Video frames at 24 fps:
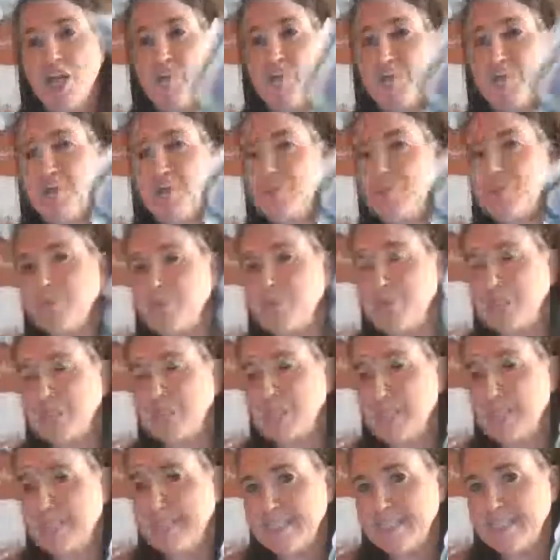but you want to put
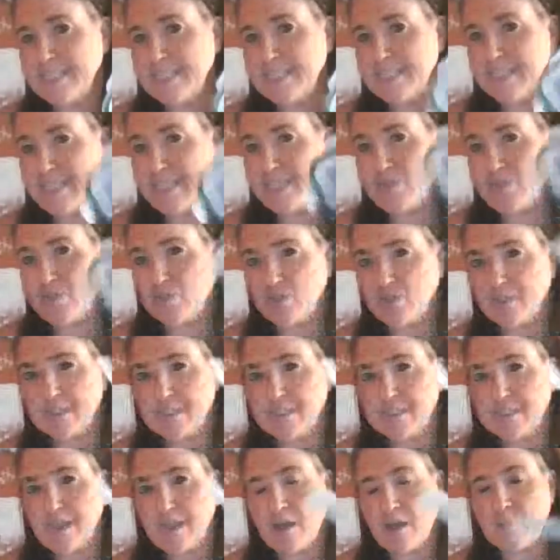the lids either in the
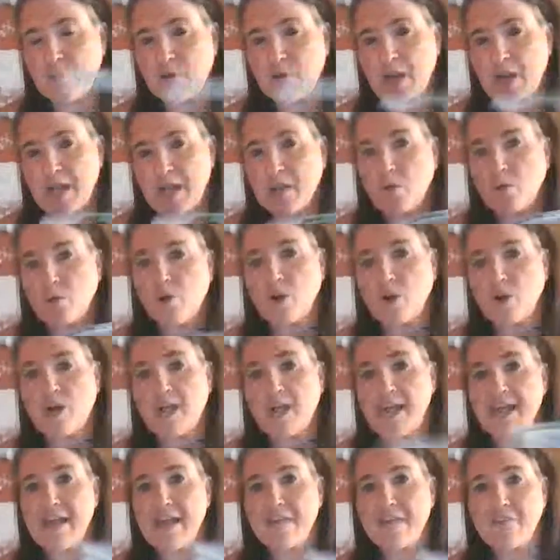top rack, or
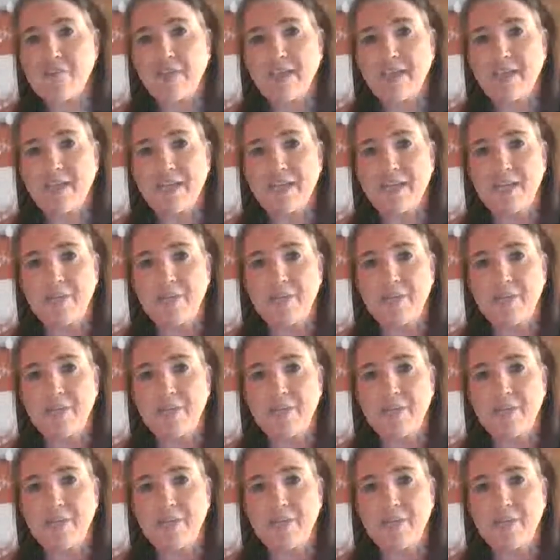I have a